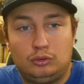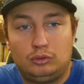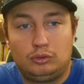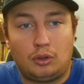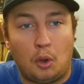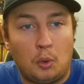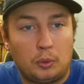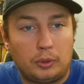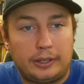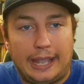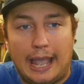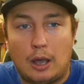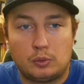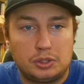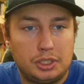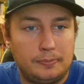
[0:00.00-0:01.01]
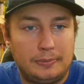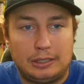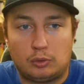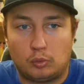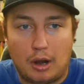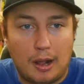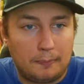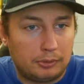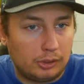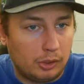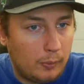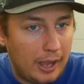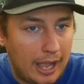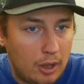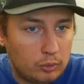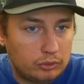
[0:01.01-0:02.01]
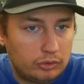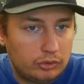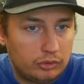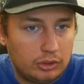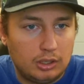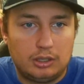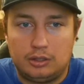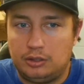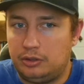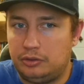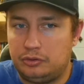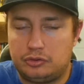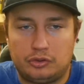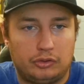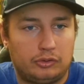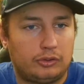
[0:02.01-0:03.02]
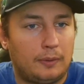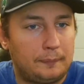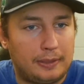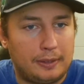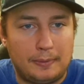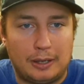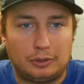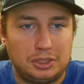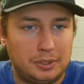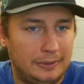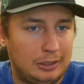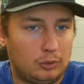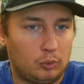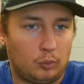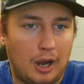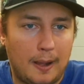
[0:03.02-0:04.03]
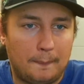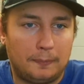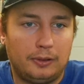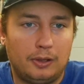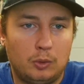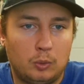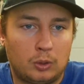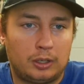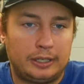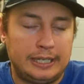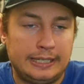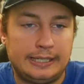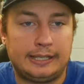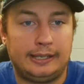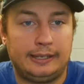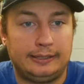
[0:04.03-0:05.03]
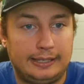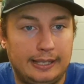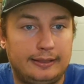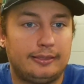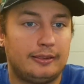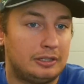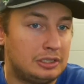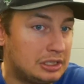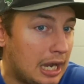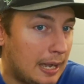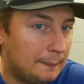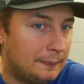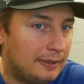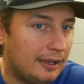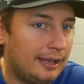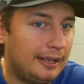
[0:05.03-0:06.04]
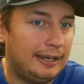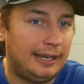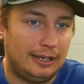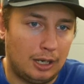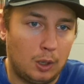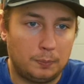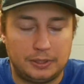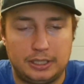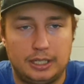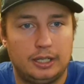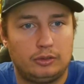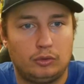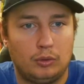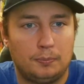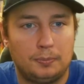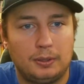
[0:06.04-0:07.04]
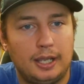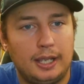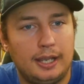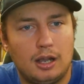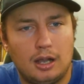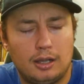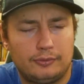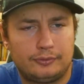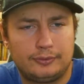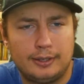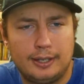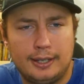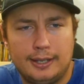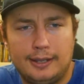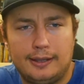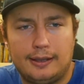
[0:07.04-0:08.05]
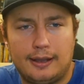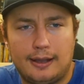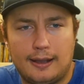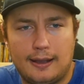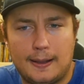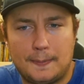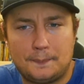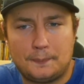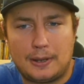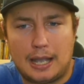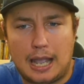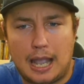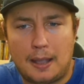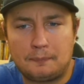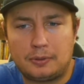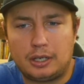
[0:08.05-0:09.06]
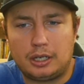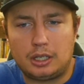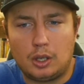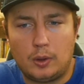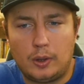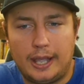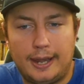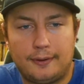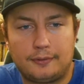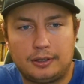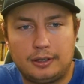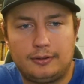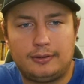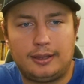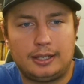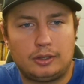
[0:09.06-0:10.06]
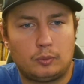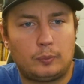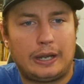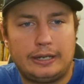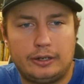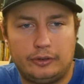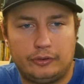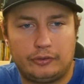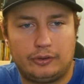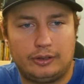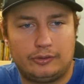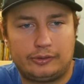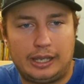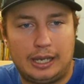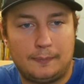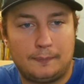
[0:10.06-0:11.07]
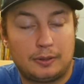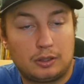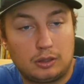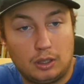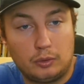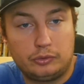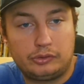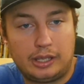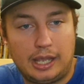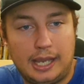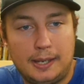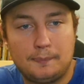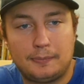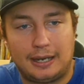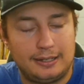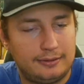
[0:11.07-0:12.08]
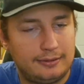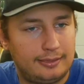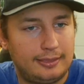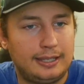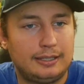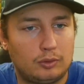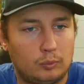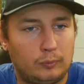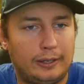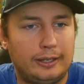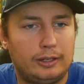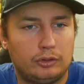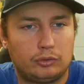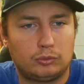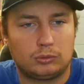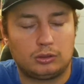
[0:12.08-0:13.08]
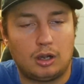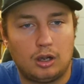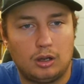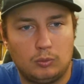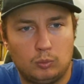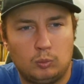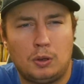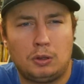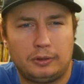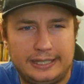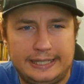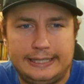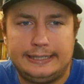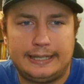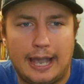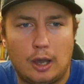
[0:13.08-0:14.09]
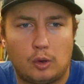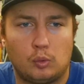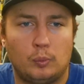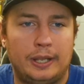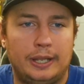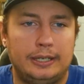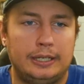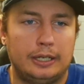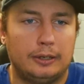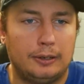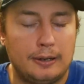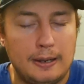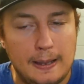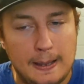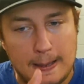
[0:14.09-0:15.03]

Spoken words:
Don't count Jimmy Garoppolo out. There's just something about Jimmy Garoppolo where he can get the job done and help you get to a playoff. I'm going to go ahead. I'm going to take the Raiders in this game. Close game, but I think the Raiders will eke out a win here.